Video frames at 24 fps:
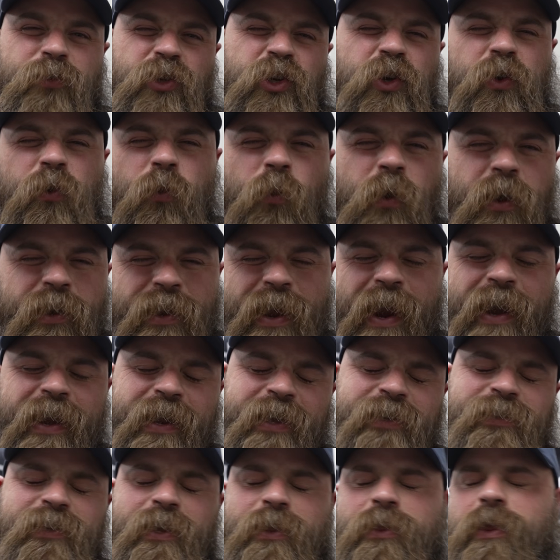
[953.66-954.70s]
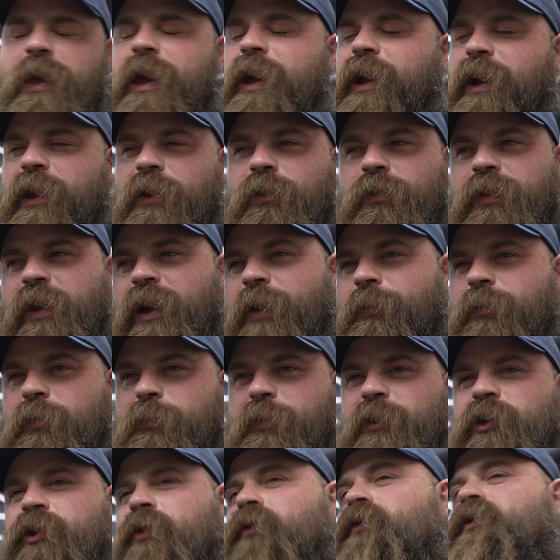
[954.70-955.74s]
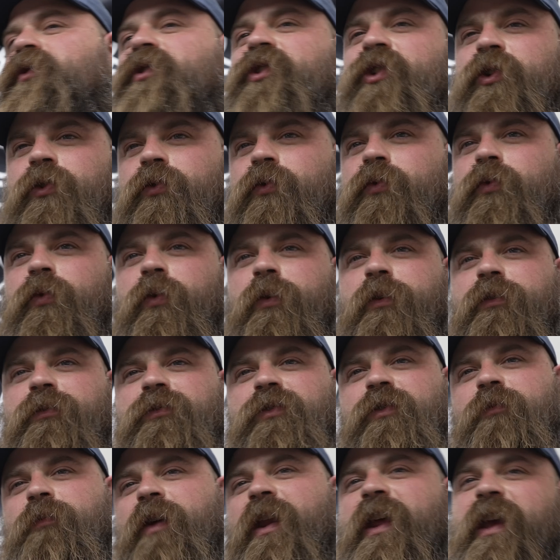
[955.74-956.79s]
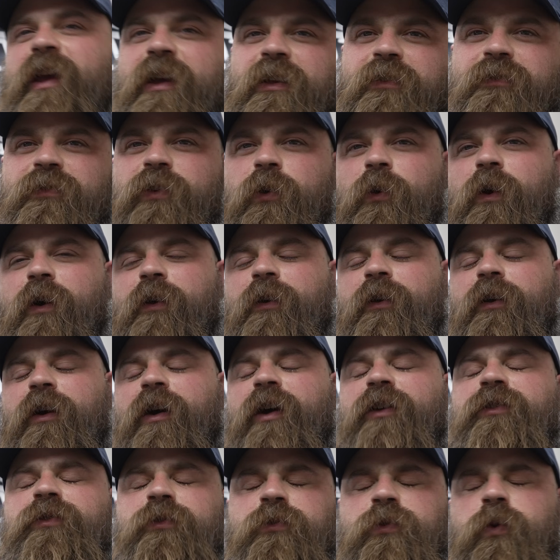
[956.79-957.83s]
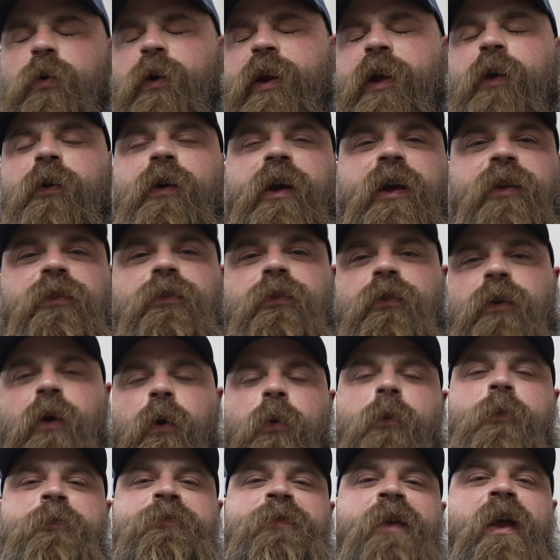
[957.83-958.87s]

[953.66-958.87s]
shooting 190s, I think. I don't think I'm going to be shooting too many 220 grains, so